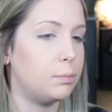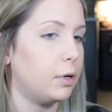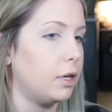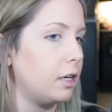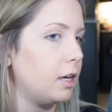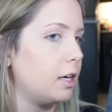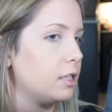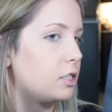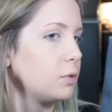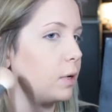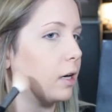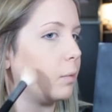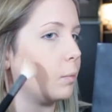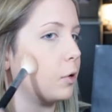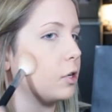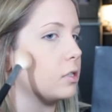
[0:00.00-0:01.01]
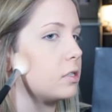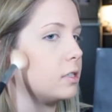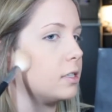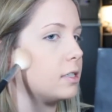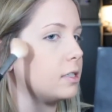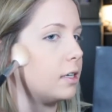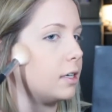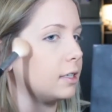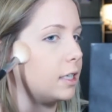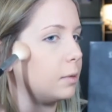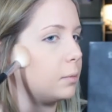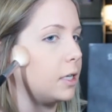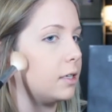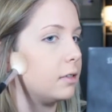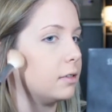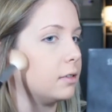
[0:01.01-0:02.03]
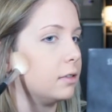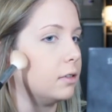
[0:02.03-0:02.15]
but I swear in person, it's not that bad.